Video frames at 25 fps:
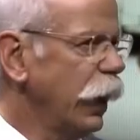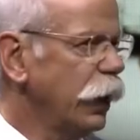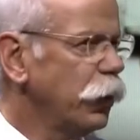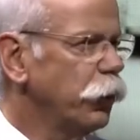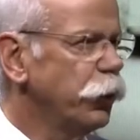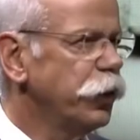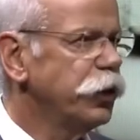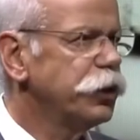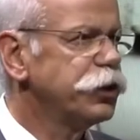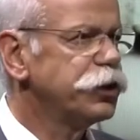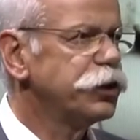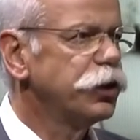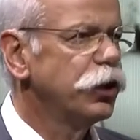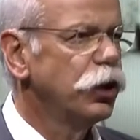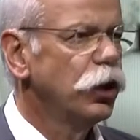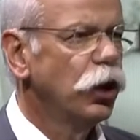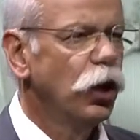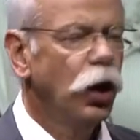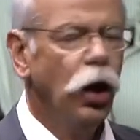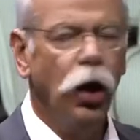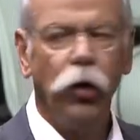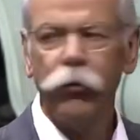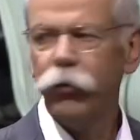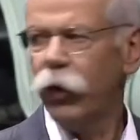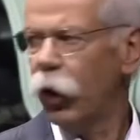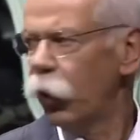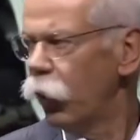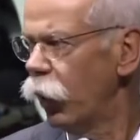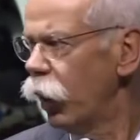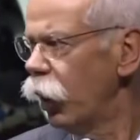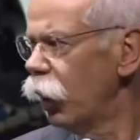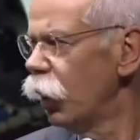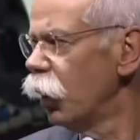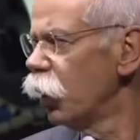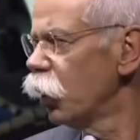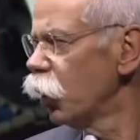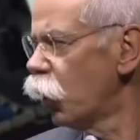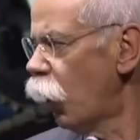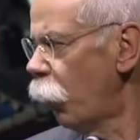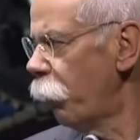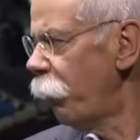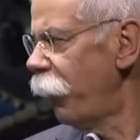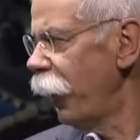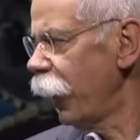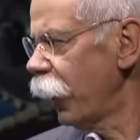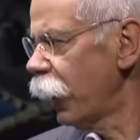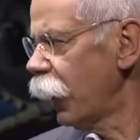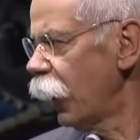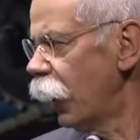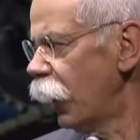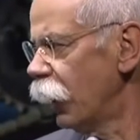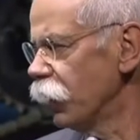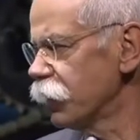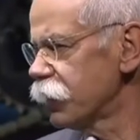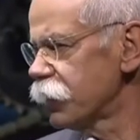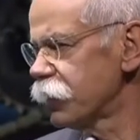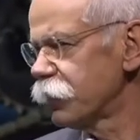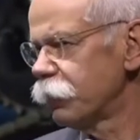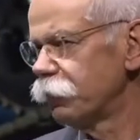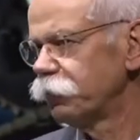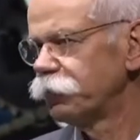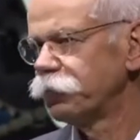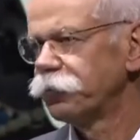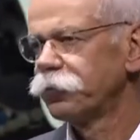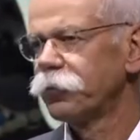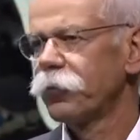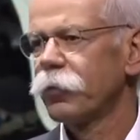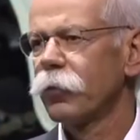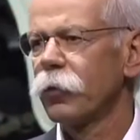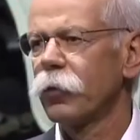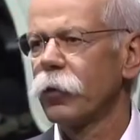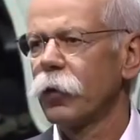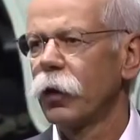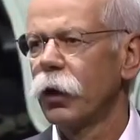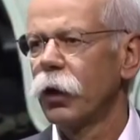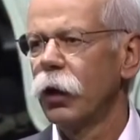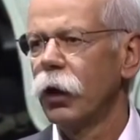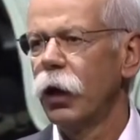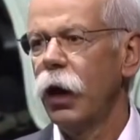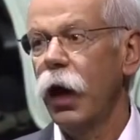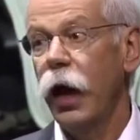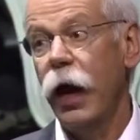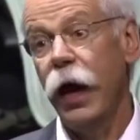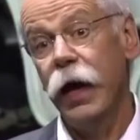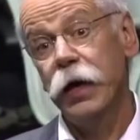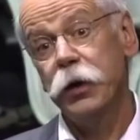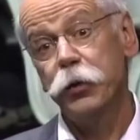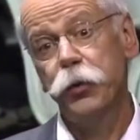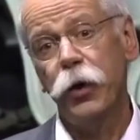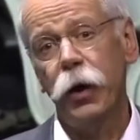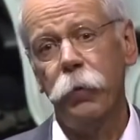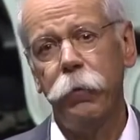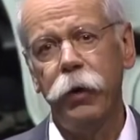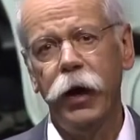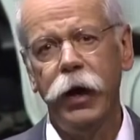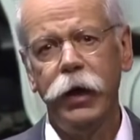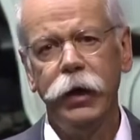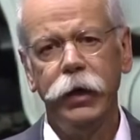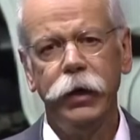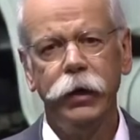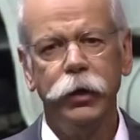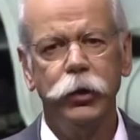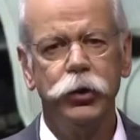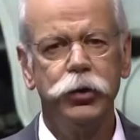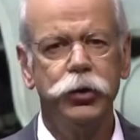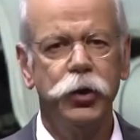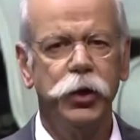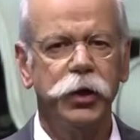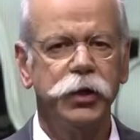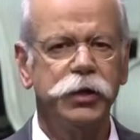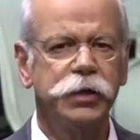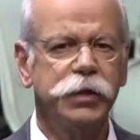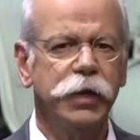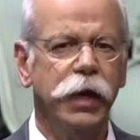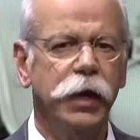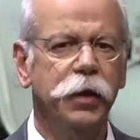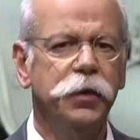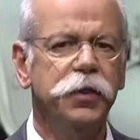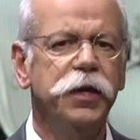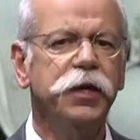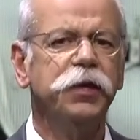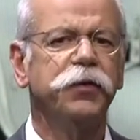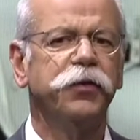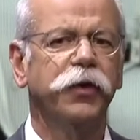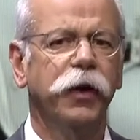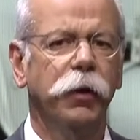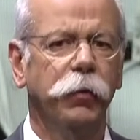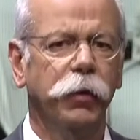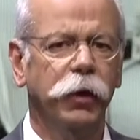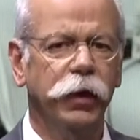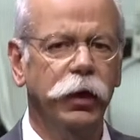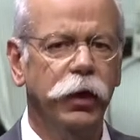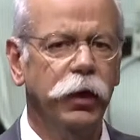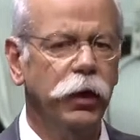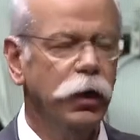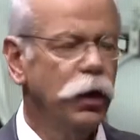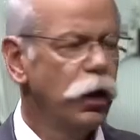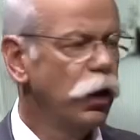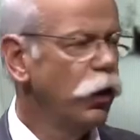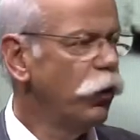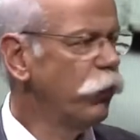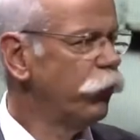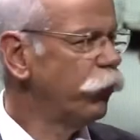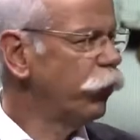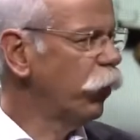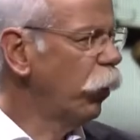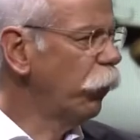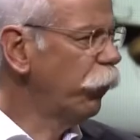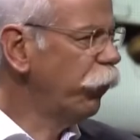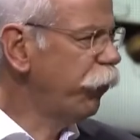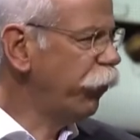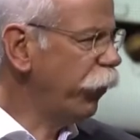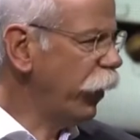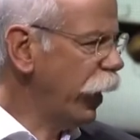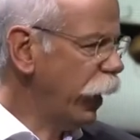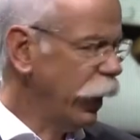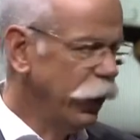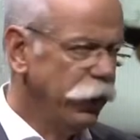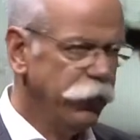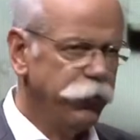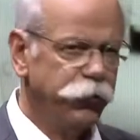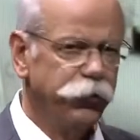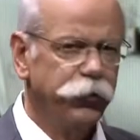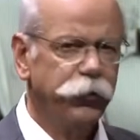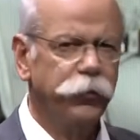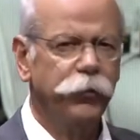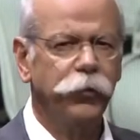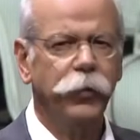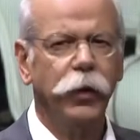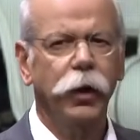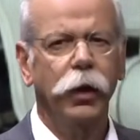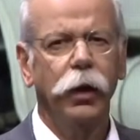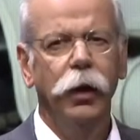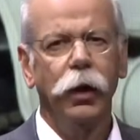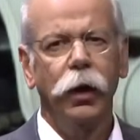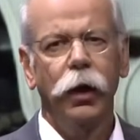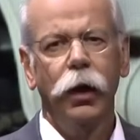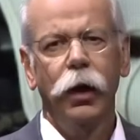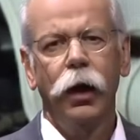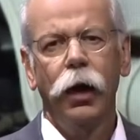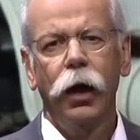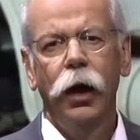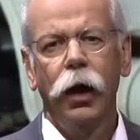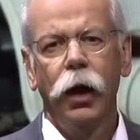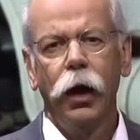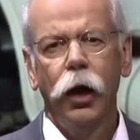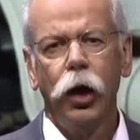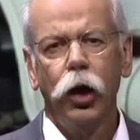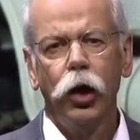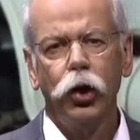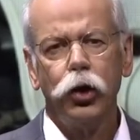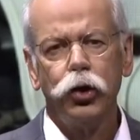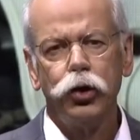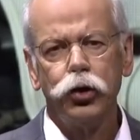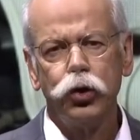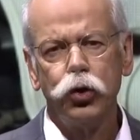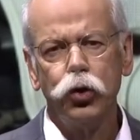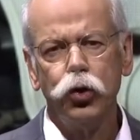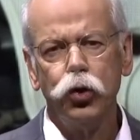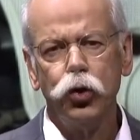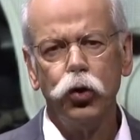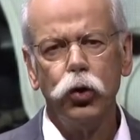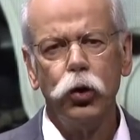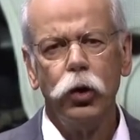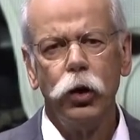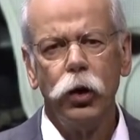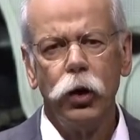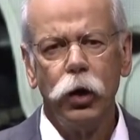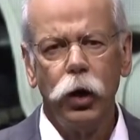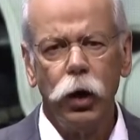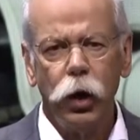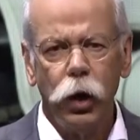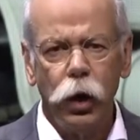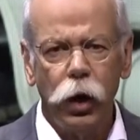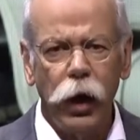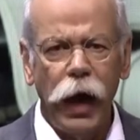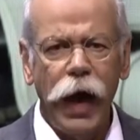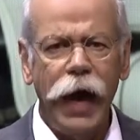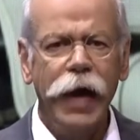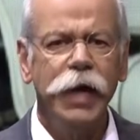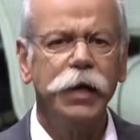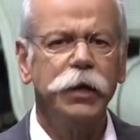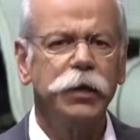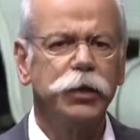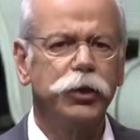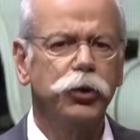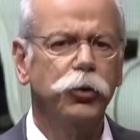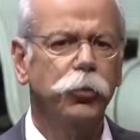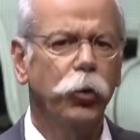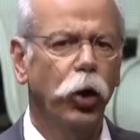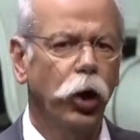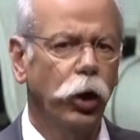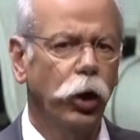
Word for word: language of our compact cars. And we are planning to extend this family from five to eight new